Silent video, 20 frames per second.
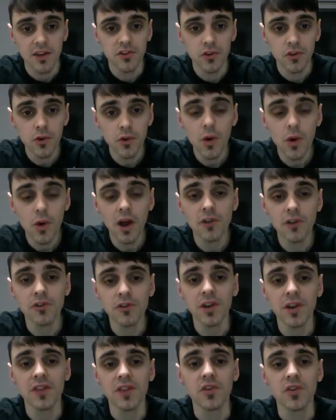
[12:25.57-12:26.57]

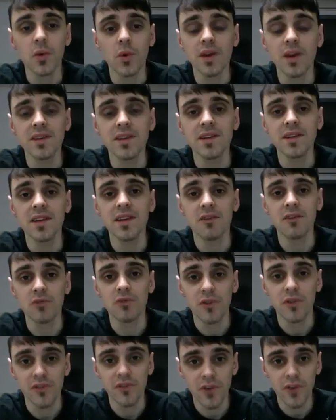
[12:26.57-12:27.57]
220
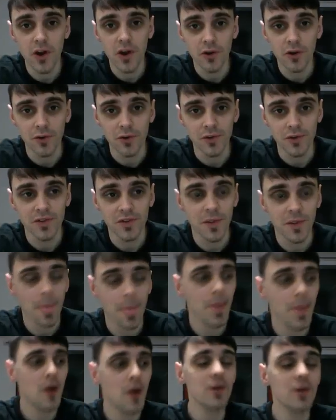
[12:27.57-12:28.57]
referrals.
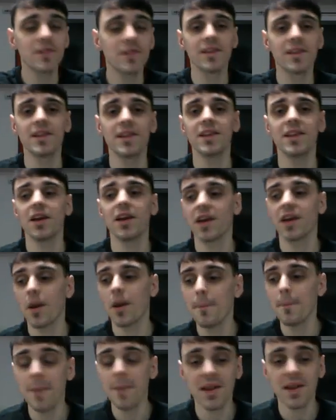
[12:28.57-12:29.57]
Honestly, like a
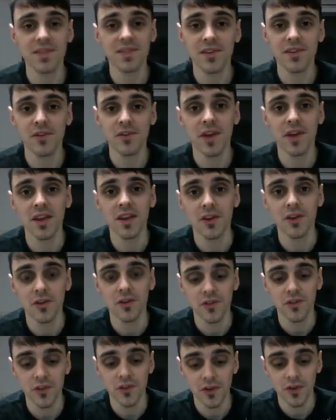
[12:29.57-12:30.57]
massive thank
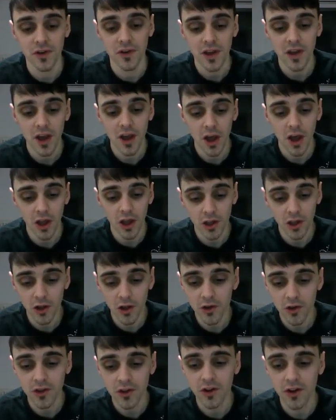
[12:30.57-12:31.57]
you for a lot
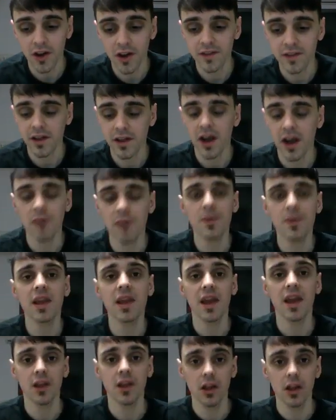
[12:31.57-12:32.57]
of you guys. Like, I've been
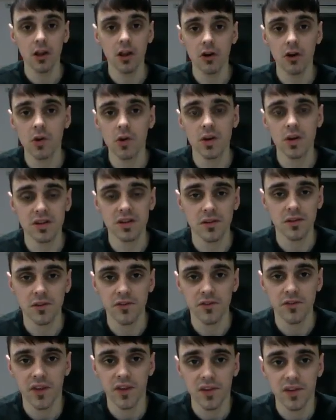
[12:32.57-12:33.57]
getting a lot of questions
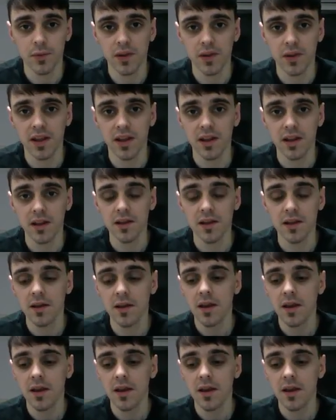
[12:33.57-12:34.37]
on Facebook lately.